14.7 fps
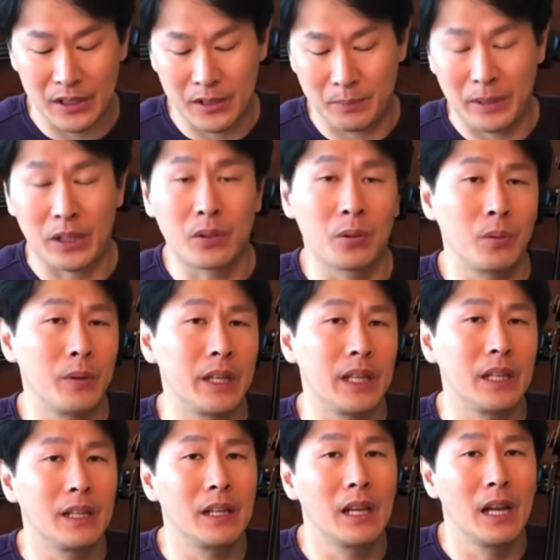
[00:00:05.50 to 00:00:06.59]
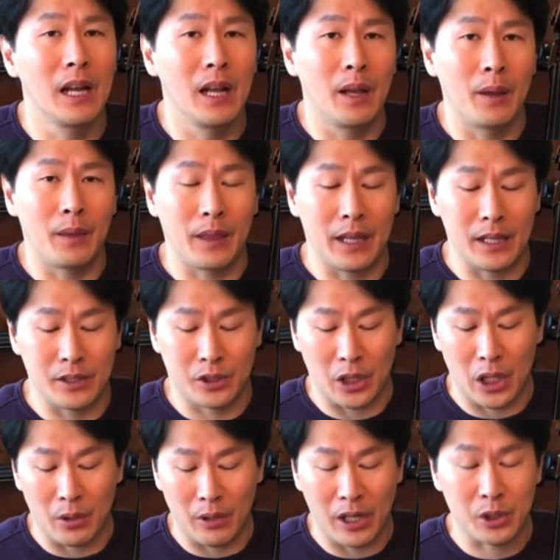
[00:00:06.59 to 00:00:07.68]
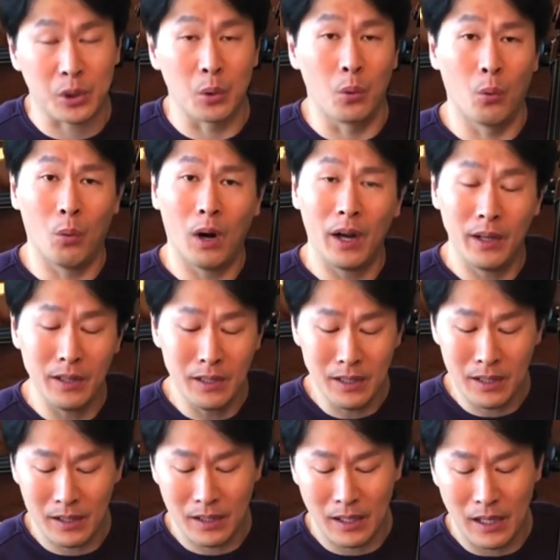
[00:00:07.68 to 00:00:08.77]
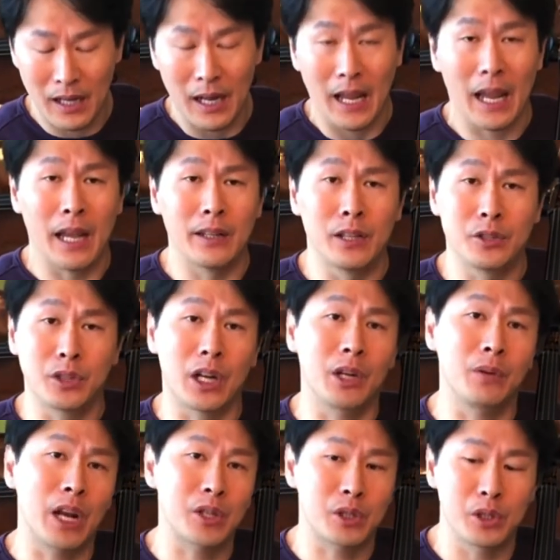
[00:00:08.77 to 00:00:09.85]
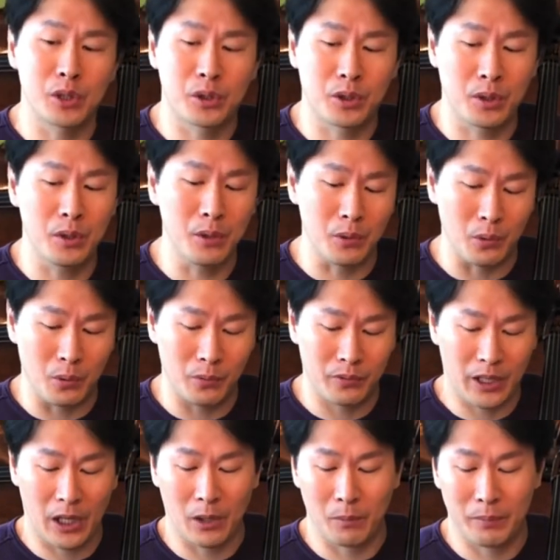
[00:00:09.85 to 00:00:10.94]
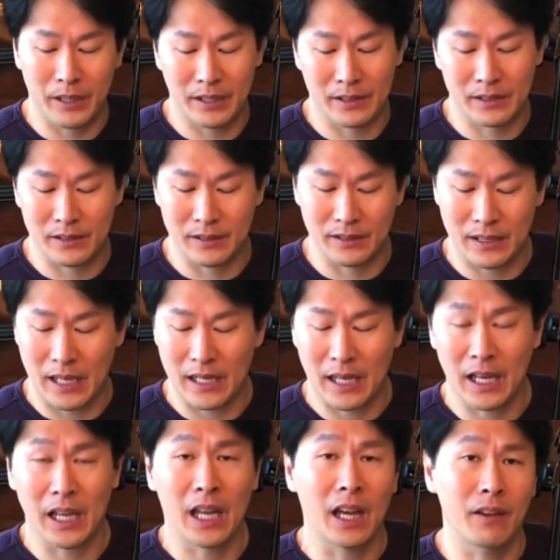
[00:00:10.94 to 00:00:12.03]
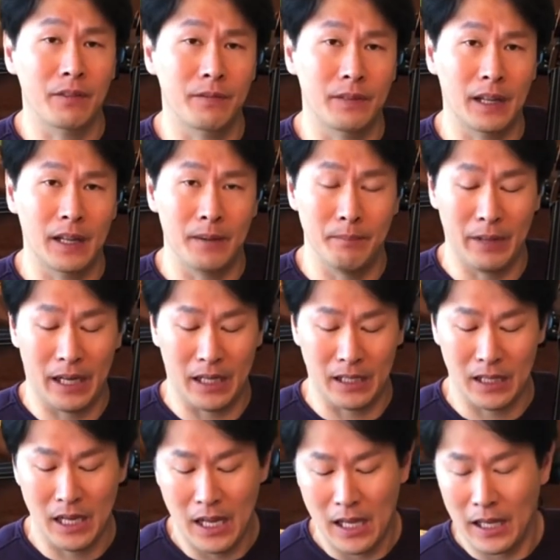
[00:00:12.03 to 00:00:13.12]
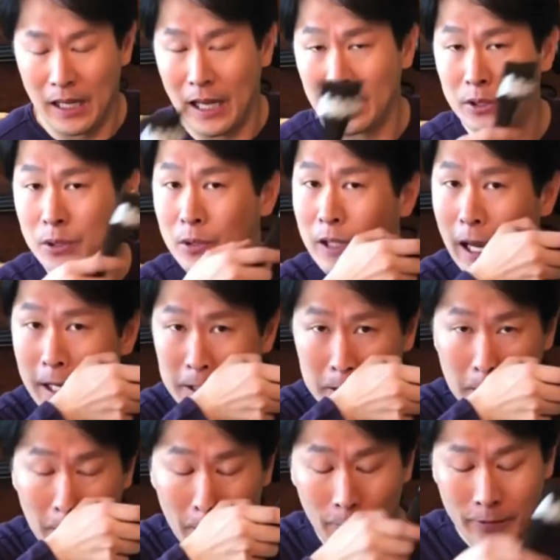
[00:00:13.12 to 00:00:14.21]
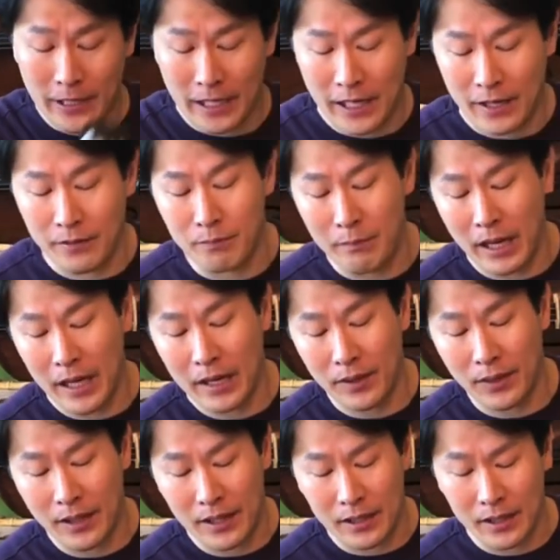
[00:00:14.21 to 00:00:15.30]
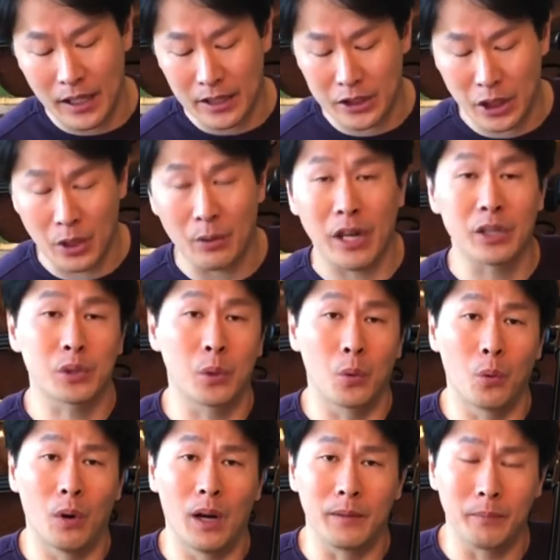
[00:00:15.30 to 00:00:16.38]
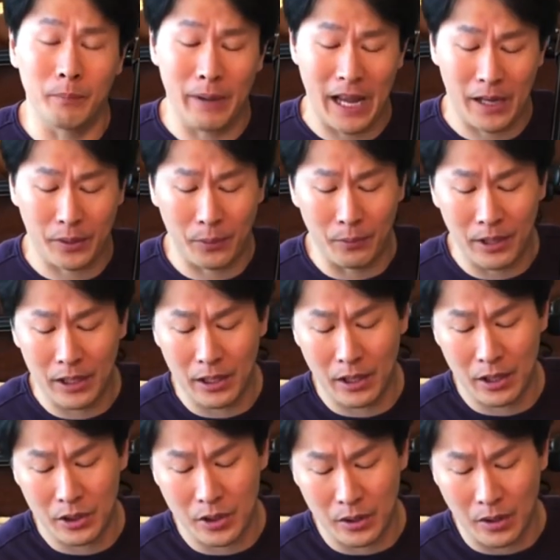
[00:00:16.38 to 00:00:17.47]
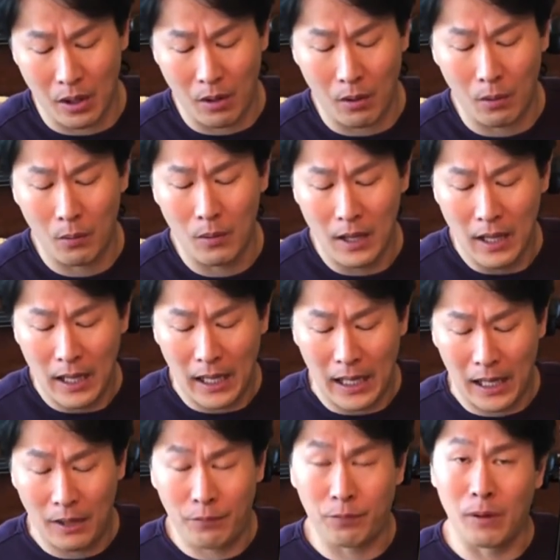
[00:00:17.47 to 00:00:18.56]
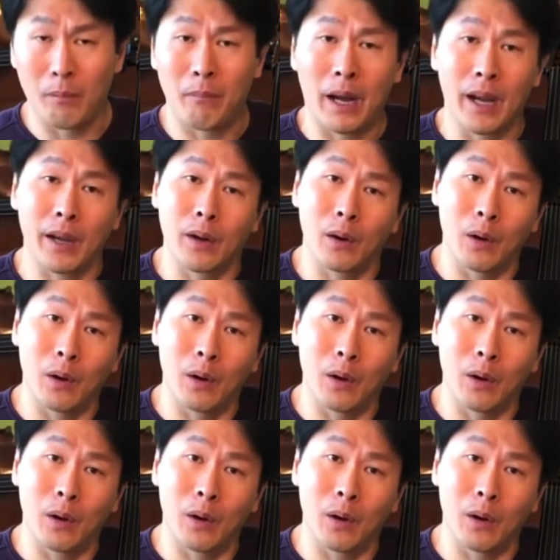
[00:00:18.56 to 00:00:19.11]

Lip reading: between the Generation 1 and the Generation 2 tailpieces that I have made. As you guys know, that I've made the Generation 1 back 3 years ago from my